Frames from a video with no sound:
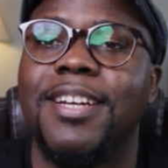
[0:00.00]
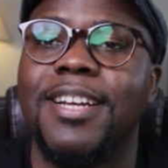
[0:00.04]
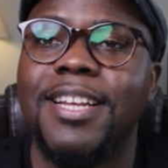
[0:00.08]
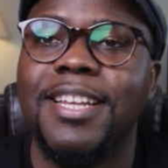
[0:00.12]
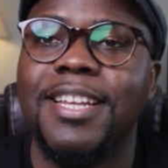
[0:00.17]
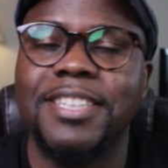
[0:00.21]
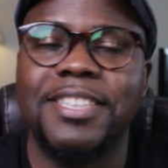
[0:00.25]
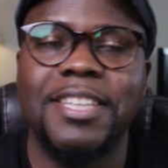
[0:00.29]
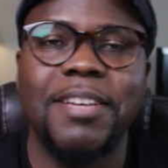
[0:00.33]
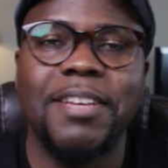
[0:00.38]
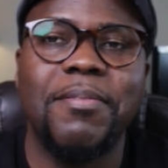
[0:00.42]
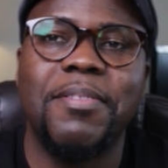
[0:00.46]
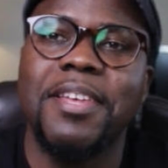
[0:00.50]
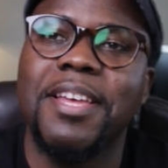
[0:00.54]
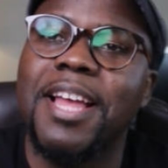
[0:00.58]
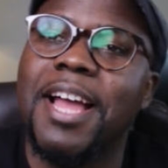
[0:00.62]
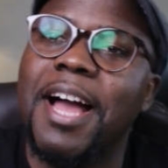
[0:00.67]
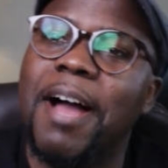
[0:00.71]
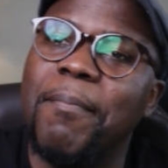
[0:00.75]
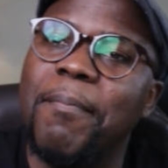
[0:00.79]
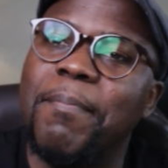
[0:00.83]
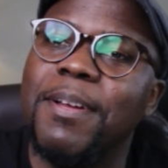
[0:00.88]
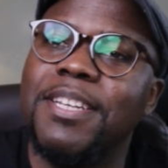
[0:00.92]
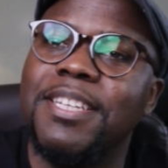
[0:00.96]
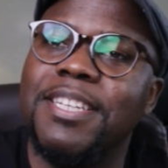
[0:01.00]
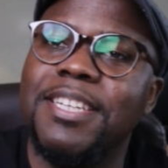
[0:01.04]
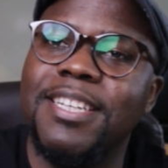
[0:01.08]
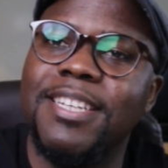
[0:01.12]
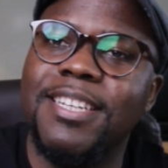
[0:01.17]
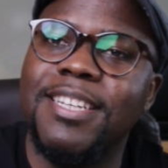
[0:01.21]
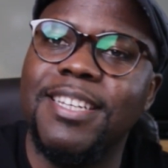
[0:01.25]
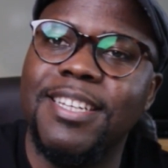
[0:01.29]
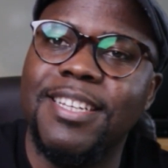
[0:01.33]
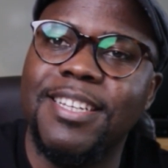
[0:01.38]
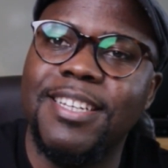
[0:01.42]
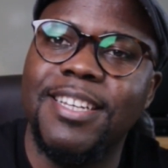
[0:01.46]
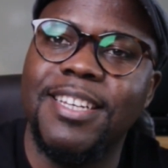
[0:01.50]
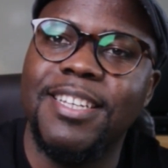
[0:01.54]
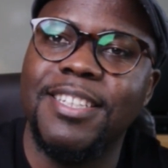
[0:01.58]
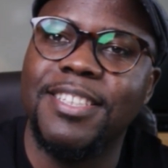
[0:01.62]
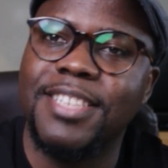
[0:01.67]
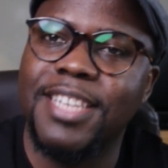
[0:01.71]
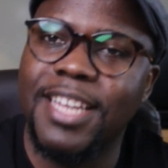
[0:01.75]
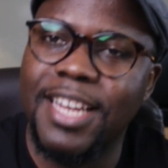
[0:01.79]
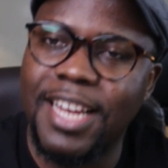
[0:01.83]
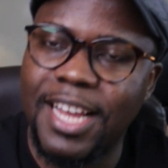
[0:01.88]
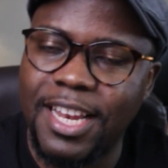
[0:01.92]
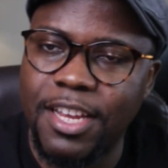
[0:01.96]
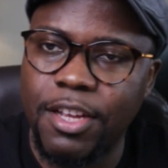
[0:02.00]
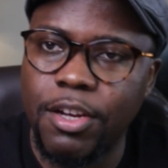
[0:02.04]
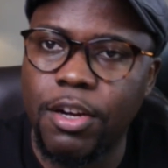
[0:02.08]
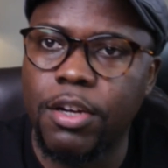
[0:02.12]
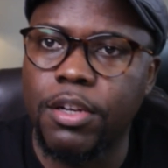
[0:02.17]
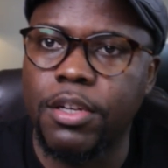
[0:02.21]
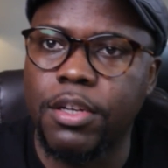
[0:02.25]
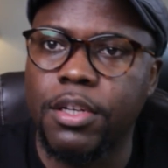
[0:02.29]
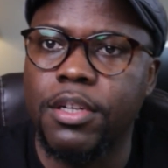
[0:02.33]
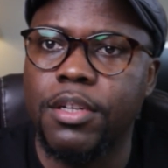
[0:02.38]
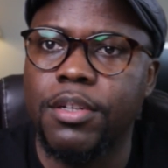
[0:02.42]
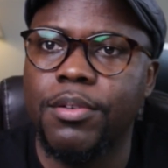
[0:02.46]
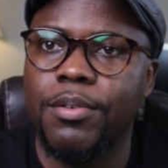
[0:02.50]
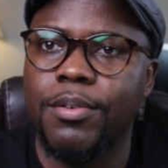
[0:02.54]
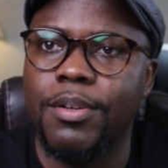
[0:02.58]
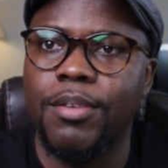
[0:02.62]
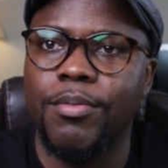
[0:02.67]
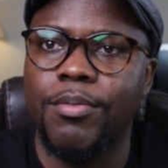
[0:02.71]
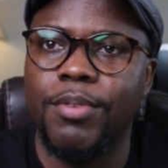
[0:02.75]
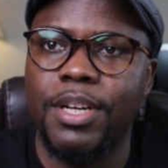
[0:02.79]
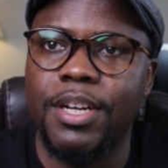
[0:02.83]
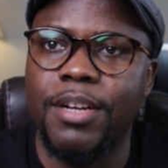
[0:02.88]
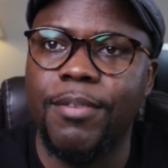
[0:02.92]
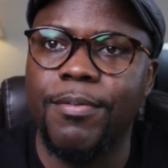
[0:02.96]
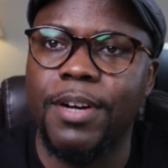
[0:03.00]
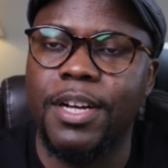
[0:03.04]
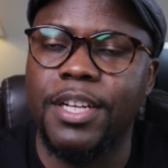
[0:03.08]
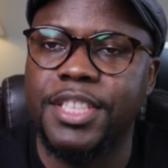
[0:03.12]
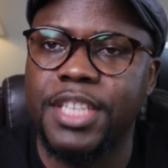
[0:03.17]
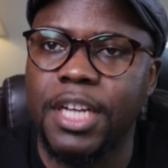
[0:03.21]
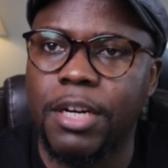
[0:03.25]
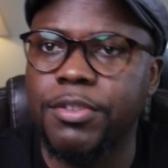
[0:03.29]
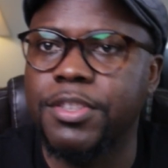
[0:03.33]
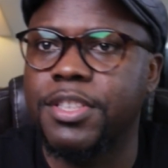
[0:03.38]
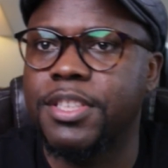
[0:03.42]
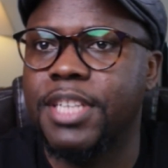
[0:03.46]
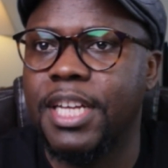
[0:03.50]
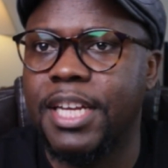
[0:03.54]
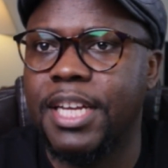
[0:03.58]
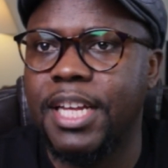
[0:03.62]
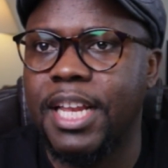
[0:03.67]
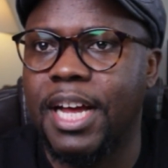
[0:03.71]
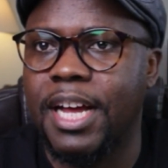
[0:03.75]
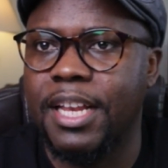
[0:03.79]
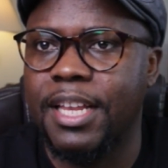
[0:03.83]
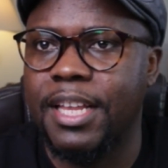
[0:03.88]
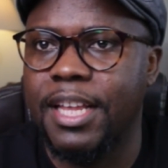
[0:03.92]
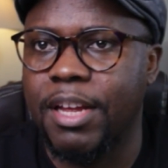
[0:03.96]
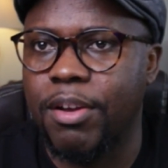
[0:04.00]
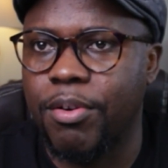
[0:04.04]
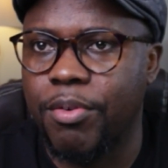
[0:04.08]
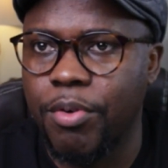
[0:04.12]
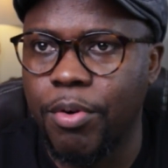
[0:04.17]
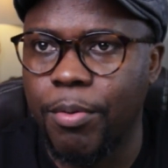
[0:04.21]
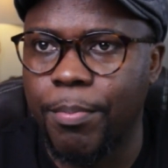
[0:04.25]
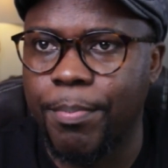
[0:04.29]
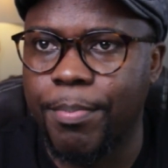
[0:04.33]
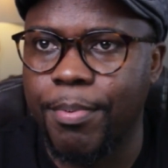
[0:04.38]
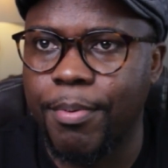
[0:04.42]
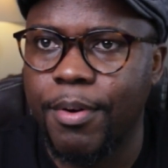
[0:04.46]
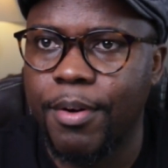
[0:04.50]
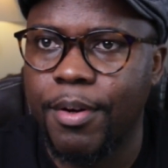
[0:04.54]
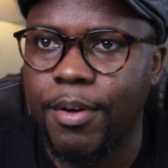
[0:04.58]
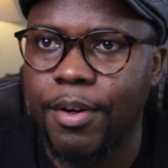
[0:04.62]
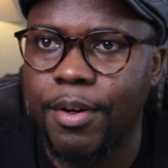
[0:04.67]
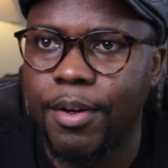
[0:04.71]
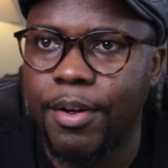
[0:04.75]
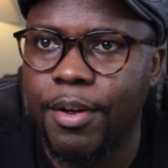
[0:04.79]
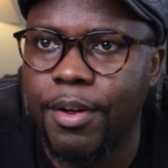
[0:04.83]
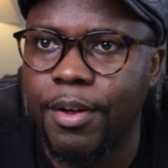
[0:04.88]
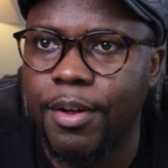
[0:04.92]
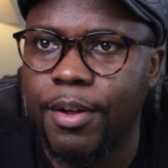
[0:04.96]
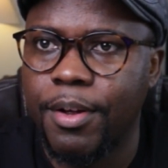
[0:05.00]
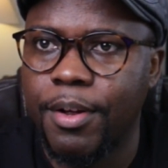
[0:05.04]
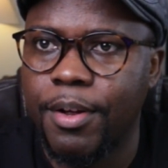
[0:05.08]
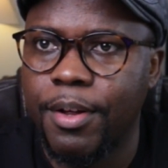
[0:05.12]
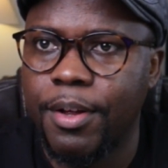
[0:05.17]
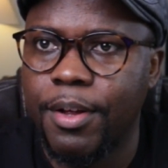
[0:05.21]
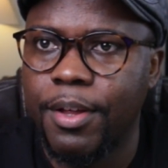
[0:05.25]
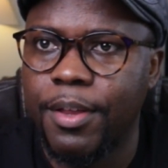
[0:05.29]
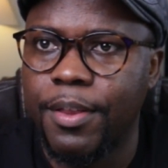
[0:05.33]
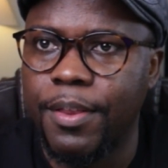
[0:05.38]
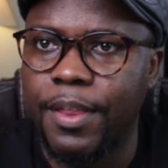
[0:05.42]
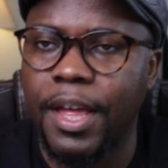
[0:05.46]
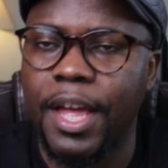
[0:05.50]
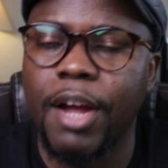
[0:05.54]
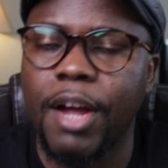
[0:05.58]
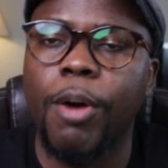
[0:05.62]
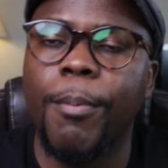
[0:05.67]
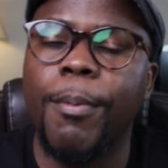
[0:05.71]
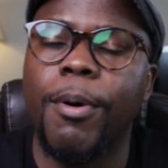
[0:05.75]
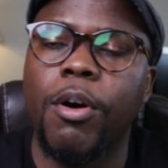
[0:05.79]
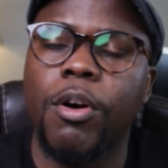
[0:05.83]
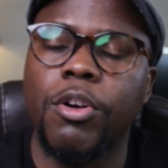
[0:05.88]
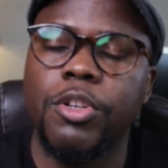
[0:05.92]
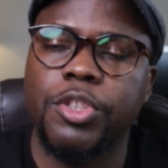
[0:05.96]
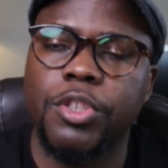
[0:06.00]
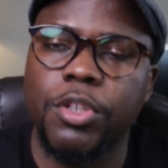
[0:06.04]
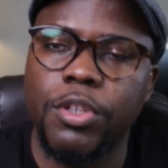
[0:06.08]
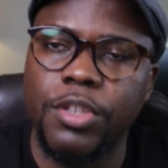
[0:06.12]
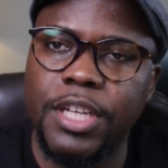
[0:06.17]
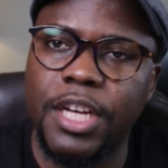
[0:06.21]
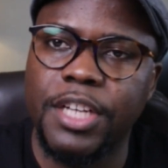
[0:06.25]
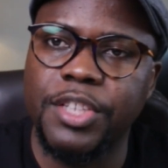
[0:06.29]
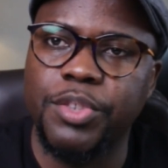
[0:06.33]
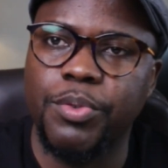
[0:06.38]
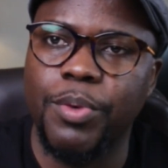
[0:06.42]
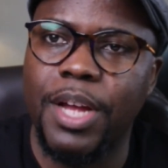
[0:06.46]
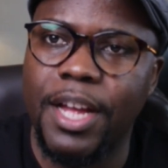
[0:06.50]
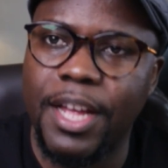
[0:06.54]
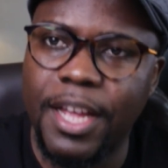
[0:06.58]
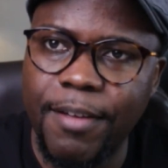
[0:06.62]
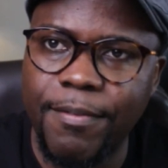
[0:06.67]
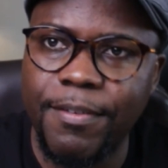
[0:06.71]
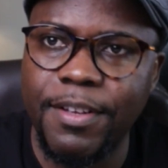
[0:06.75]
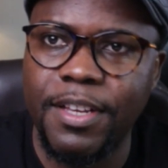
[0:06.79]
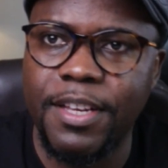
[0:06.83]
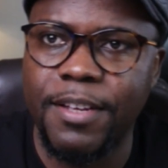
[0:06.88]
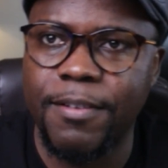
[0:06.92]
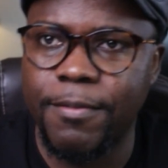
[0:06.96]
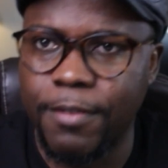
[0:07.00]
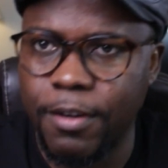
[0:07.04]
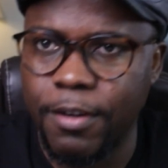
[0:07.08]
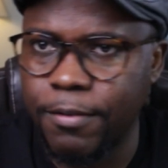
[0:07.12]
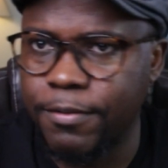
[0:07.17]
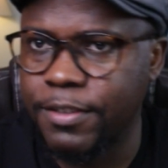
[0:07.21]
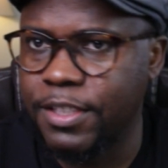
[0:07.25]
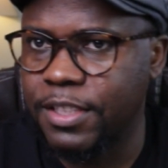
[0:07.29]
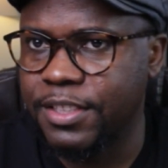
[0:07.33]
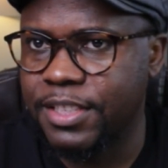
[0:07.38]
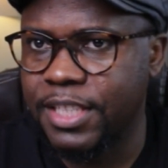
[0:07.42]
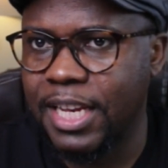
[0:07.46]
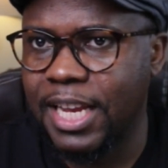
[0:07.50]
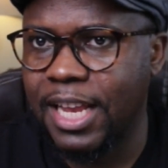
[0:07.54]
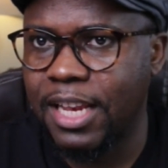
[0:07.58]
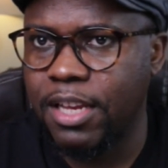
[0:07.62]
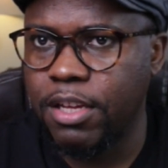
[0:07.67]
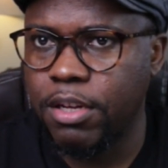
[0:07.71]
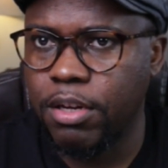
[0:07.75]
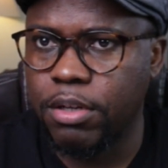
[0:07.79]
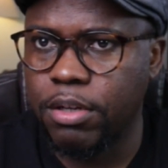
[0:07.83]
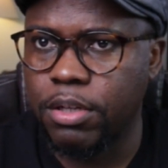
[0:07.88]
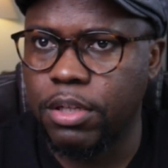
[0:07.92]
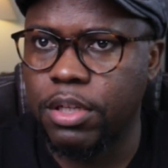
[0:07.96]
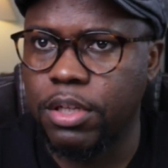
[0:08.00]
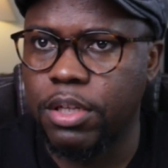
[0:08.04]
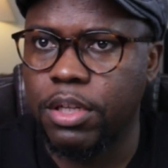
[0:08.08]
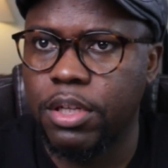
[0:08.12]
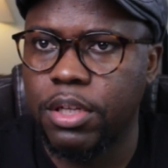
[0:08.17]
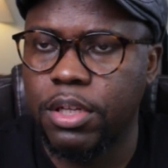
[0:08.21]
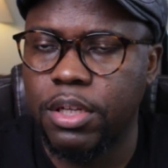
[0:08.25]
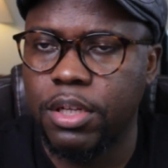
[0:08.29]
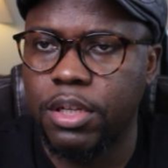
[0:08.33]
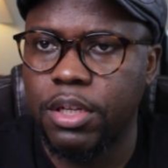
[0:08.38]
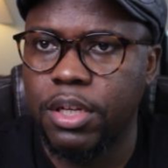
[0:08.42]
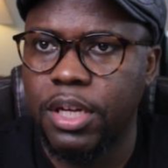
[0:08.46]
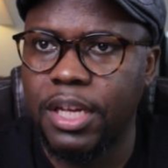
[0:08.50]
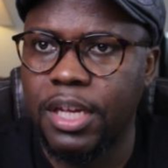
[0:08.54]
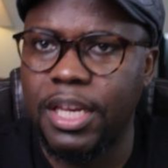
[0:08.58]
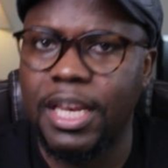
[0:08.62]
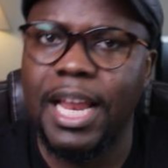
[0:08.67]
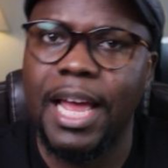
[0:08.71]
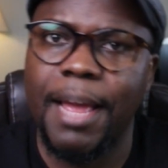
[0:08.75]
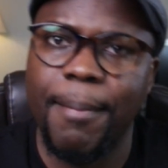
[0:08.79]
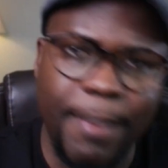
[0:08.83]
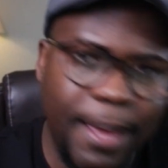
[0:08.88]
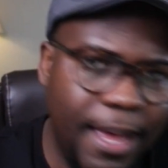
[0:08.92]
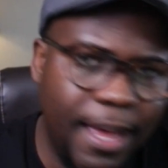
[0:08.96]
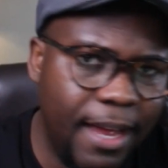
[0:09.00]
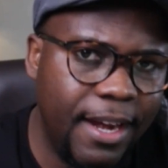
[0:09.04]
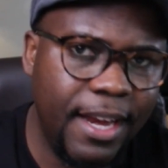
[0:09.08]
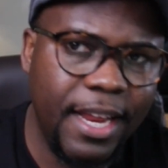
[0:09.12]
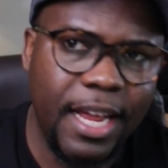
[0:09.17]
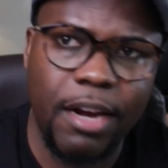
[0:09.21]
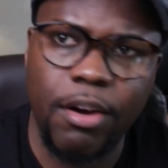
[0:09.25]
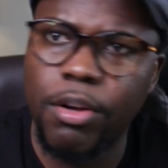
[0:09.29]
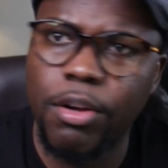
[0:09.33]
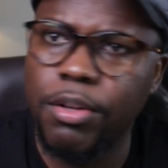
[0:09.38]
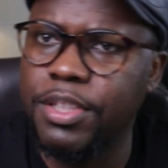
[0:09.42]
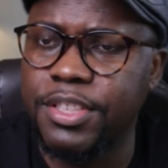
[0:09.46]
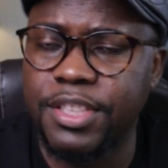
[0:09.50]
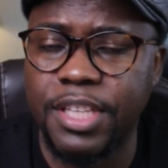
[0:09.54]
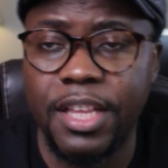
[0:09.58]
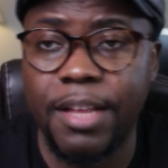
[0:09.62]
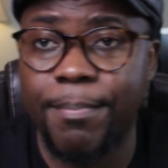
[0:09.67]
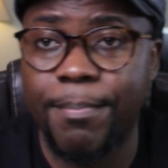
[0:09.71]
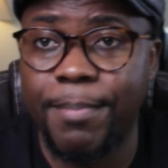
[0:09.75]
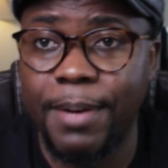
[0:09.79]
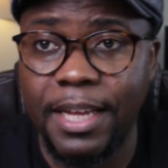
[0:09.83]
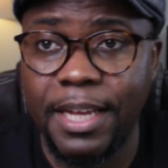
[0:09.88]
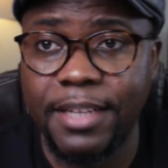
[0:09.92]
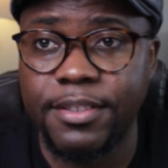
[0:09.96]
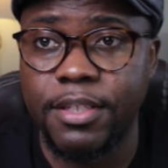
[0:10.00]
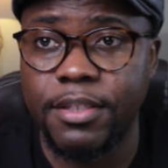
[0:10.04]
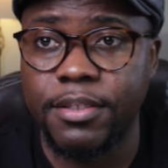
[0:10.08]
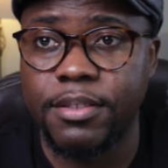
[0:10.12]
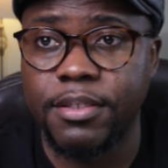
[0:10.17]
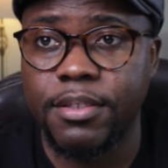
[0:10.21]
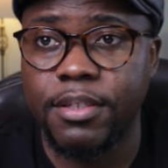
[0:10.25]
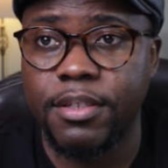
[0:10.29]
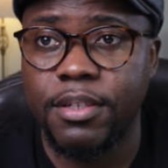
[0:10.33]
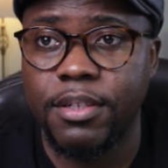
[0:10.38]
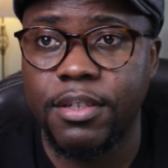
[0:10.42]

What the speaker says: The thing happened in Sierra Leone, whenever Charles Taylor and the group, the ECOMOG soldiers were heavily involved in Sierra Leone, in Liberia and all these other places.